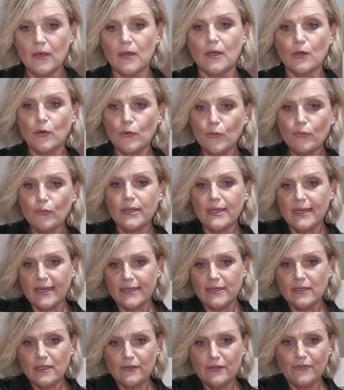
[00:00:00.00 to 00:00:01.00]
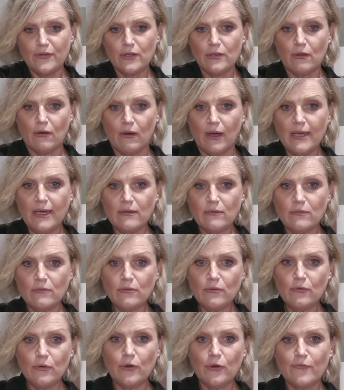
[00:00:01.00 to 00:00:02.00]
created, if you like.
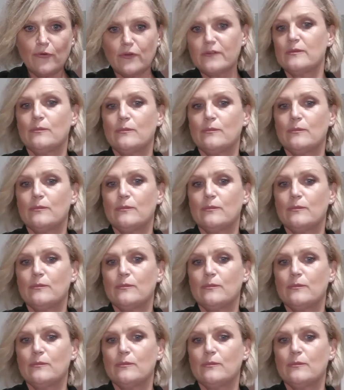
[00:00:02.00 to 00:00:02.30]
Oh, and I've got some